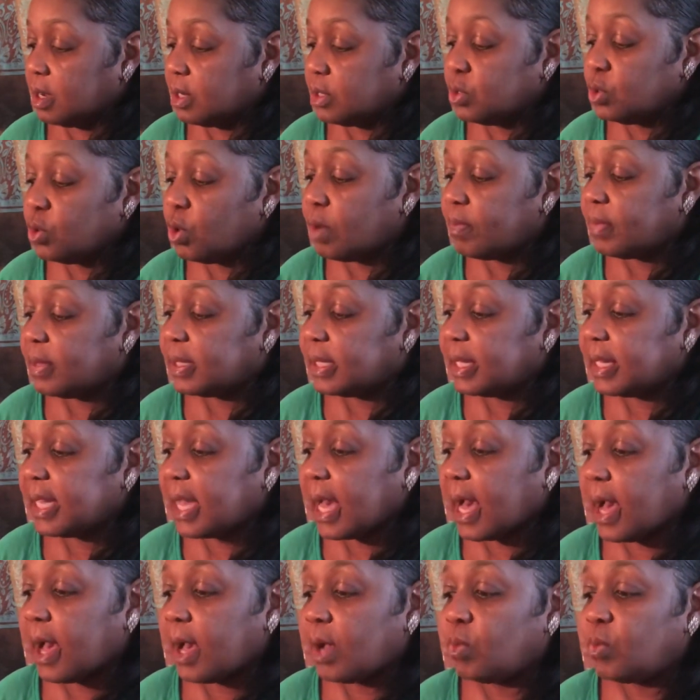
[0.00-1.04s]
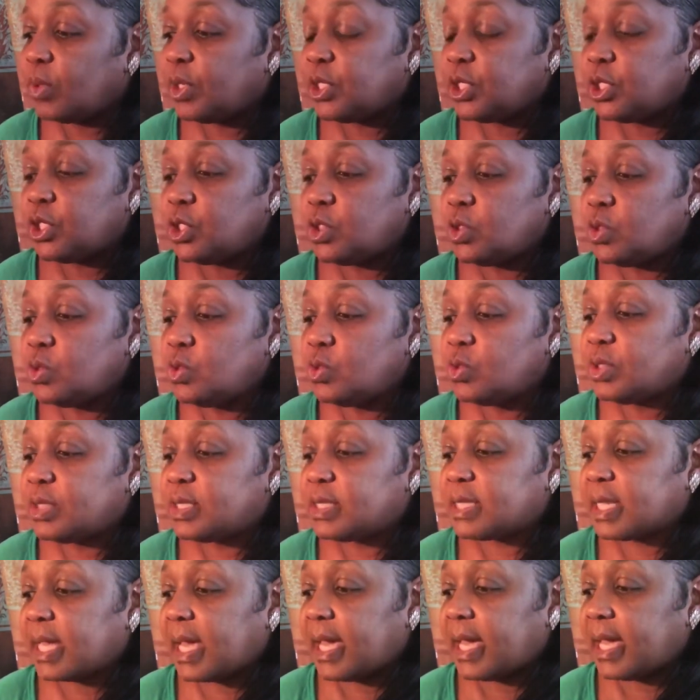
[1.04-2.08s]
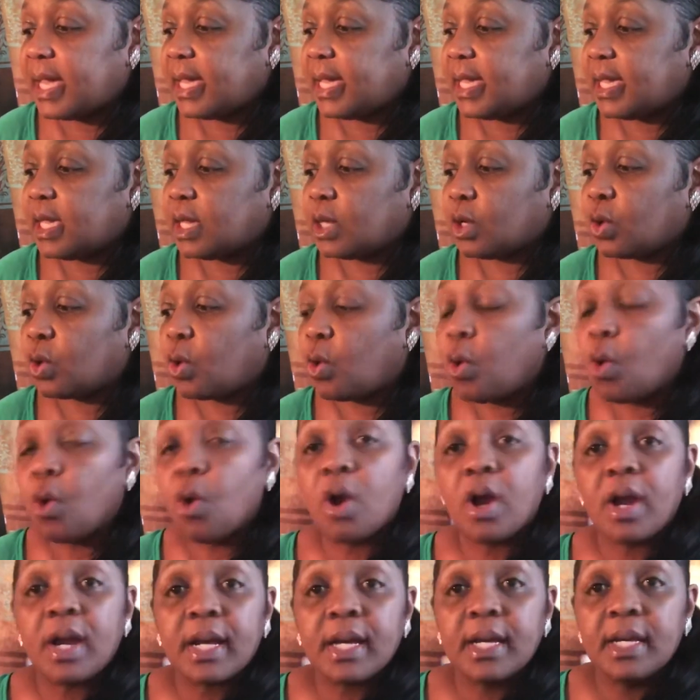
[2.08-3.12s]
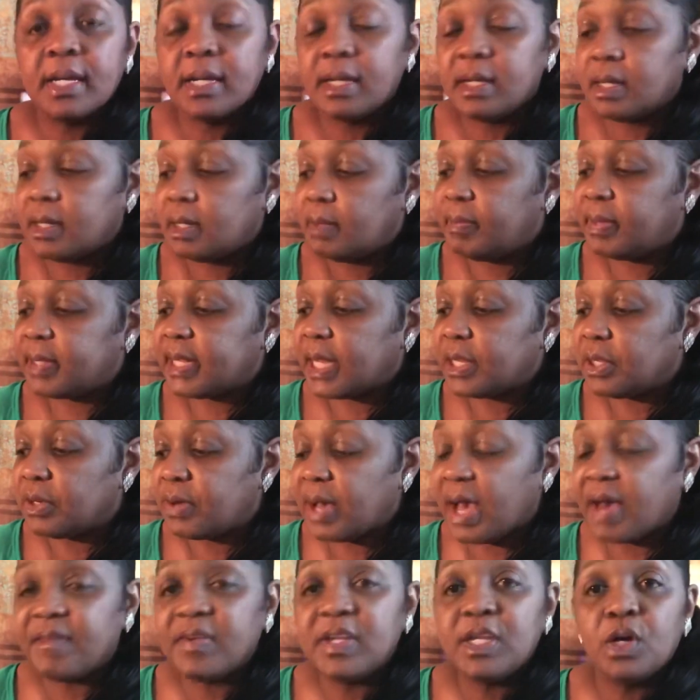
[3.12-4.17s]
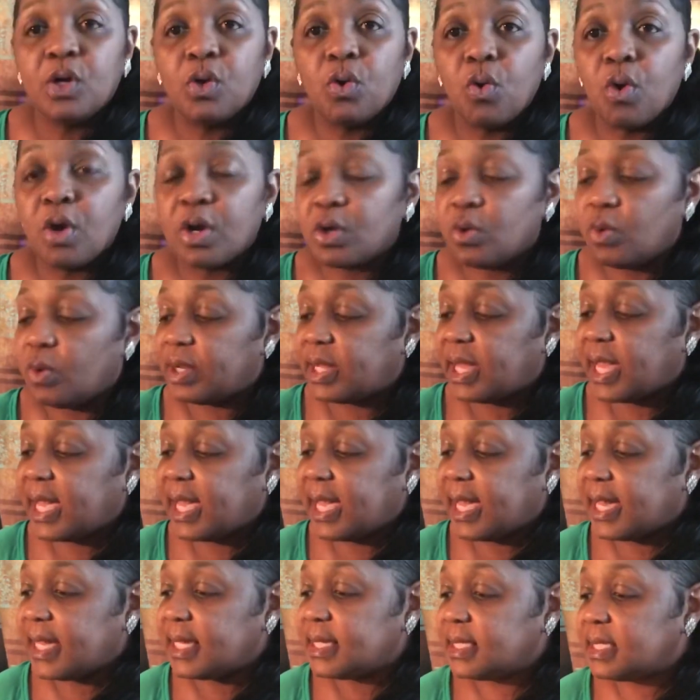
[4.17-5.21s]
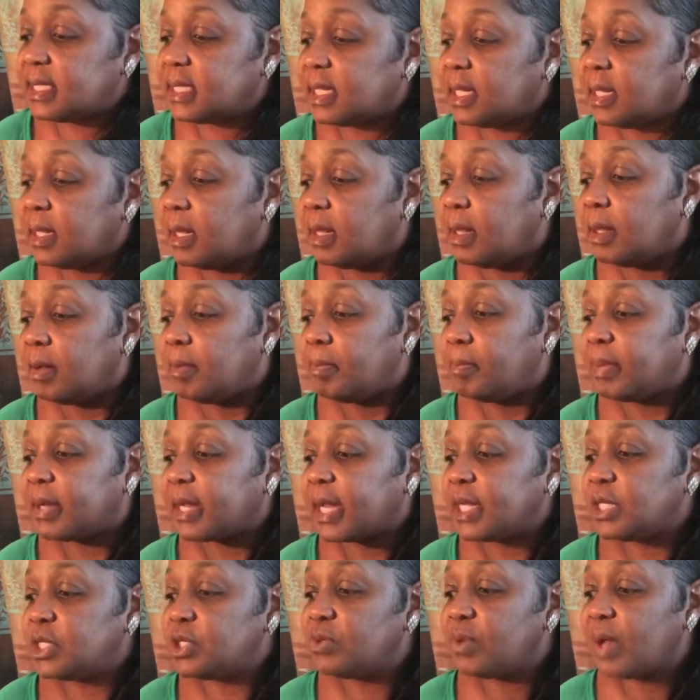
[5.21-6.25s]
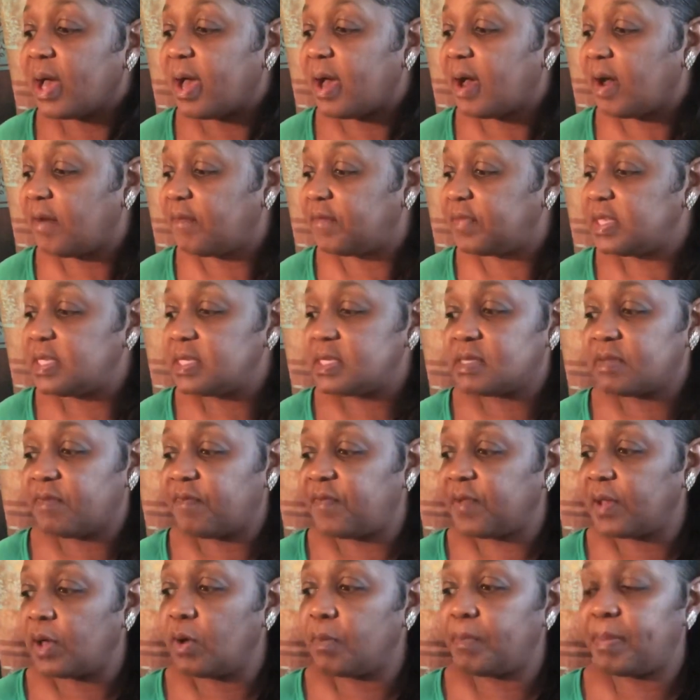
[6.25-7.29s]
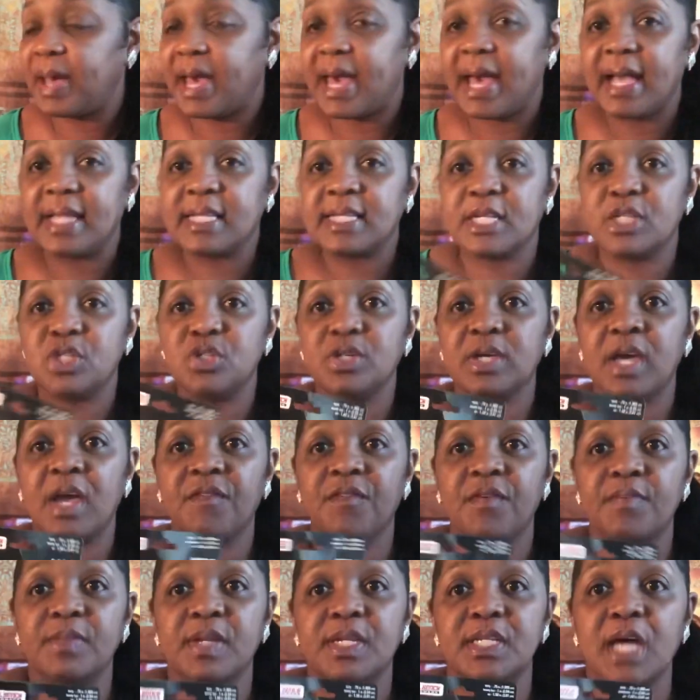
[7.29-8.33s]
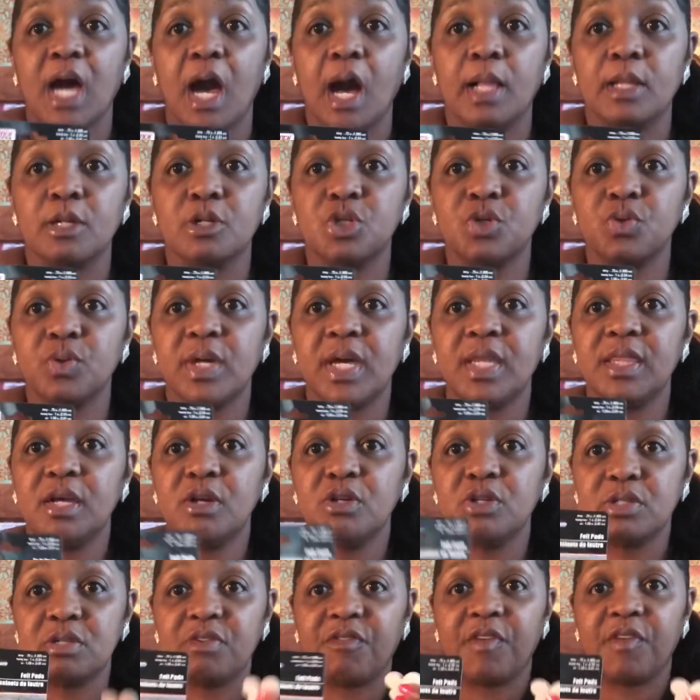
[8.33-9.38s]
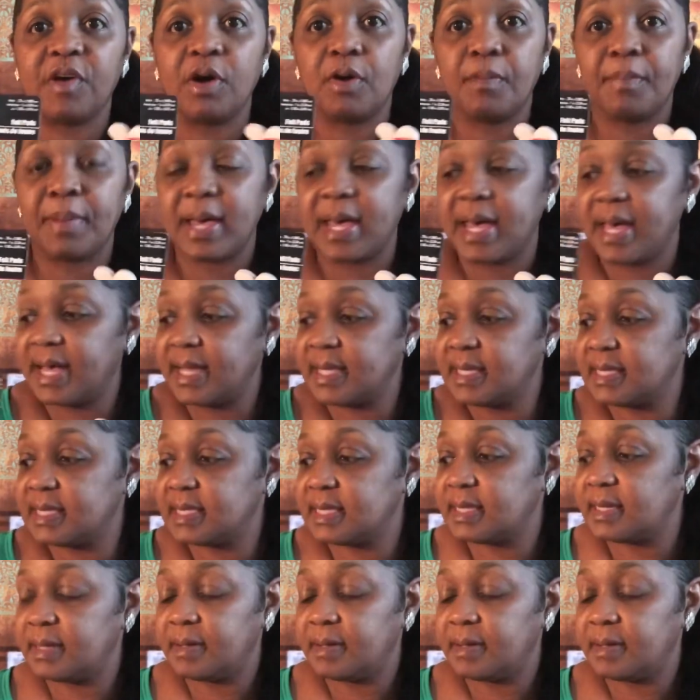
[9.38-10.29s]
Normally I would use a cork, but I don't have any cork on hand. But I do have these felt pads that you get from the Dollar Tree, and they're just felt pads.